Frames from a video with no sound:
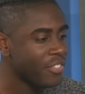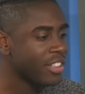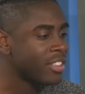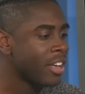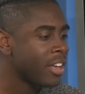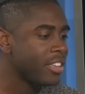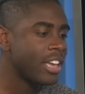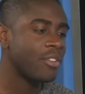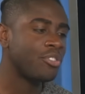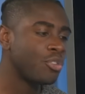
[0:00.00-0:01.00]
And
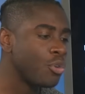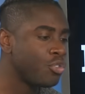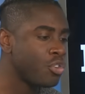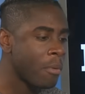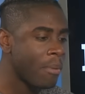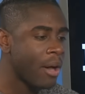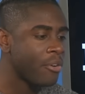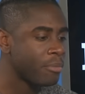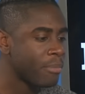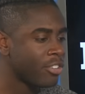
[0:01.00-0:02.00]
yeah, two
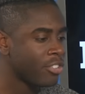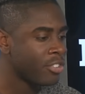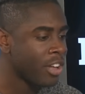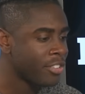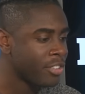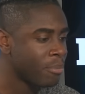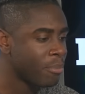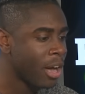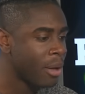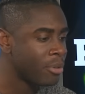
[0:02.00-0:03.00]
superpowers, the Manchester United and
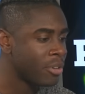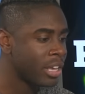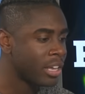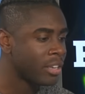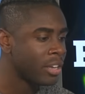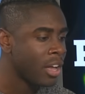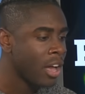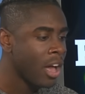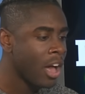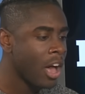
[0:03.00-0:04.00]
Bayern Munich.
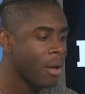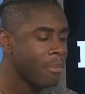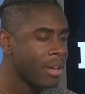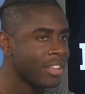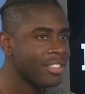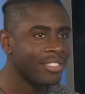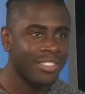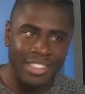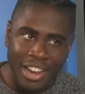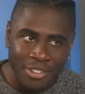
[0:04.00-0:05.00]
And then
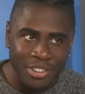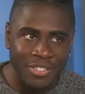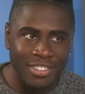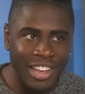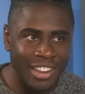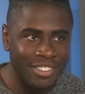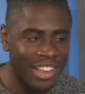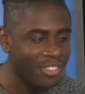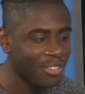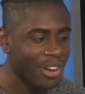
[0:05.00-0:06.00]
the narrative is
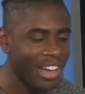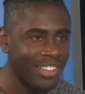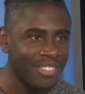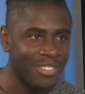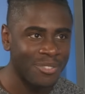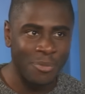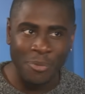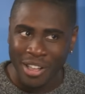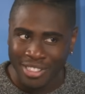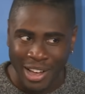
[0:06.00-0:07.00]
Galatasaray.
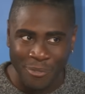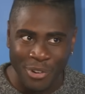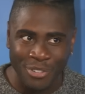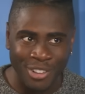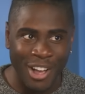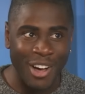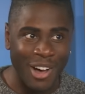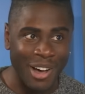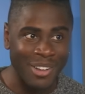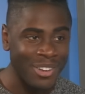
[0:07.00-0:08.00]
Like Wolf
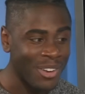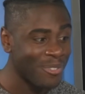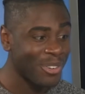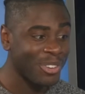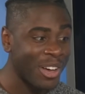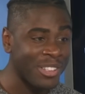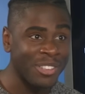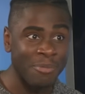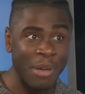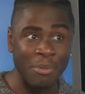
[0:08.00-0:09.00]
Zaha returning
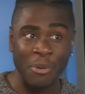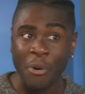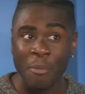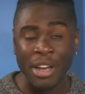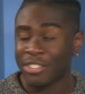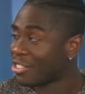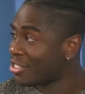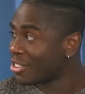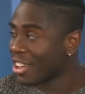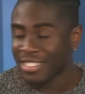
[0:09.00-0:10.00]
to maybe haunt Manchester
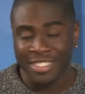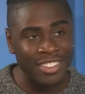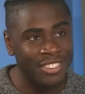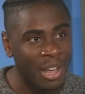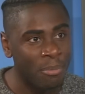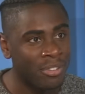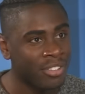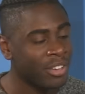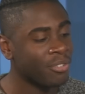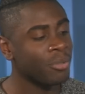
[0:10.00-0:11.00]
United in the Champions
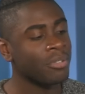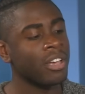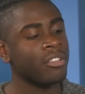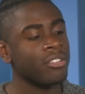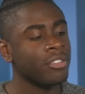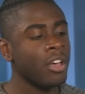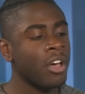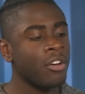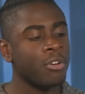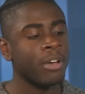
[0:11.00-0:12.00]
League group stages
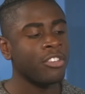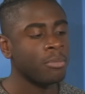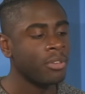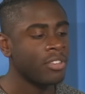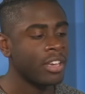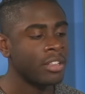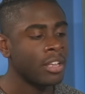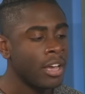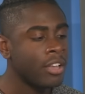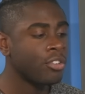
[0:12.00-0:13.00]
remains to be seen.
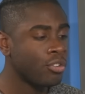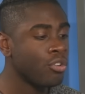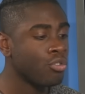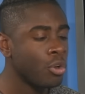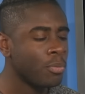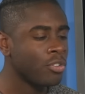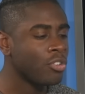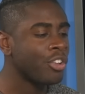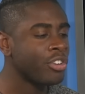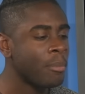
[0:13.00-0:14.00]
It's a good group. It's a
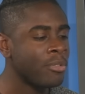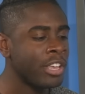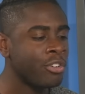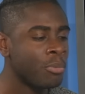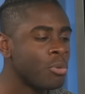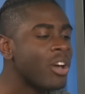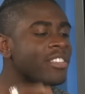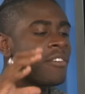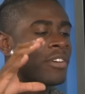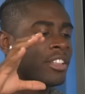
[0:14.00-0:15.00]
solid Champions League group. You always
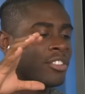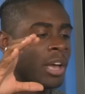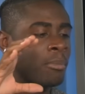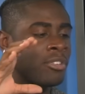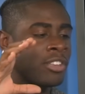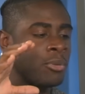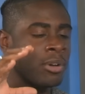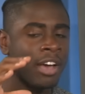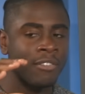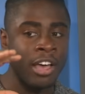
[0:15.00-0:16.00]
have it in the Champions League where
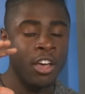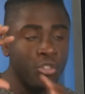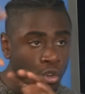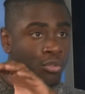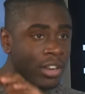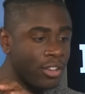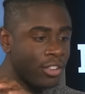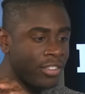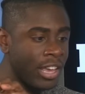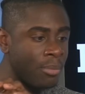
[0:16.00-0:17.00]
you have like two really
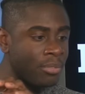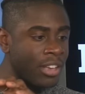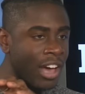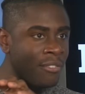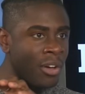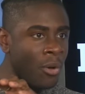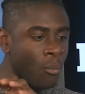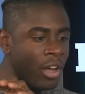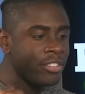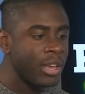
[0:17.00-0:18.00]
good teams and you have
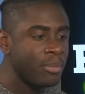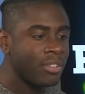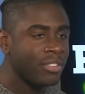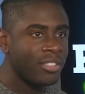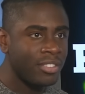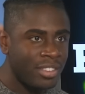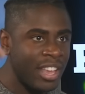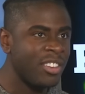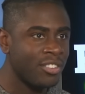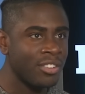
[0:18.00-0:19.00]
one team that's
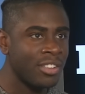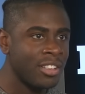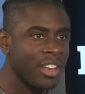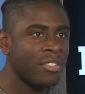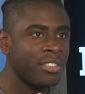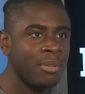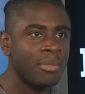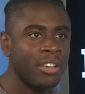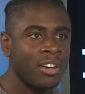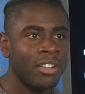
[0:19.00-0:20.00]
decent and the other team
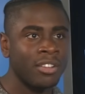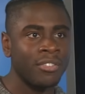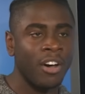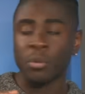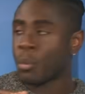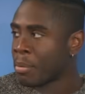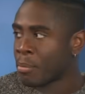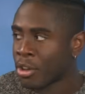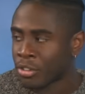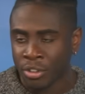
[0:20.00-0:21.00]
that you kind of are the whipping
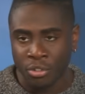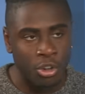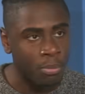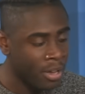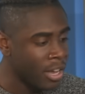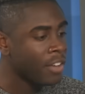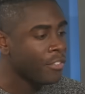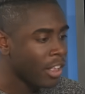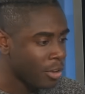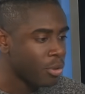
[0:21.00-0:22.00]
boys of the group. I
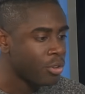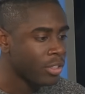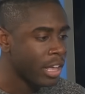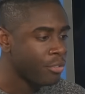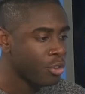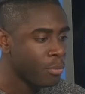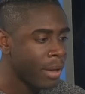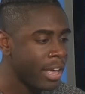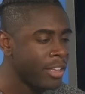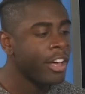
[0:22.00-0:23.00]
feel like that's what you've got there, Group
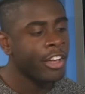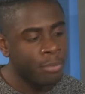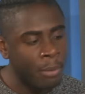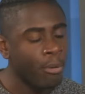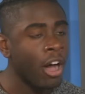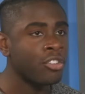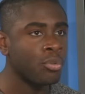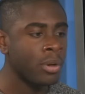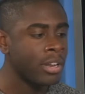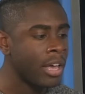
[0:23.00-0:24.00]
A. Expect Bayern to
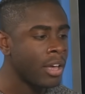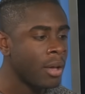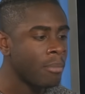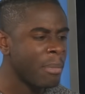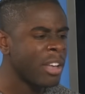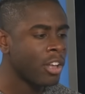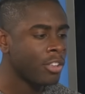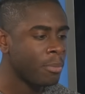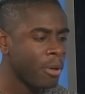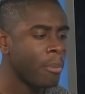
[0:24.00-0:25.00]
win it, but Man
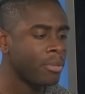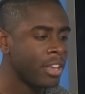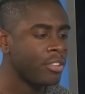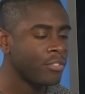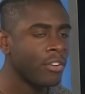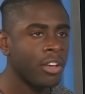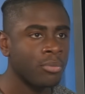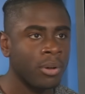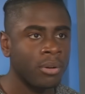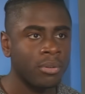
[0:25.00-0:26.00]
United to put up a decent fight as
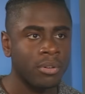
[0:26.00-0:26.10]
well.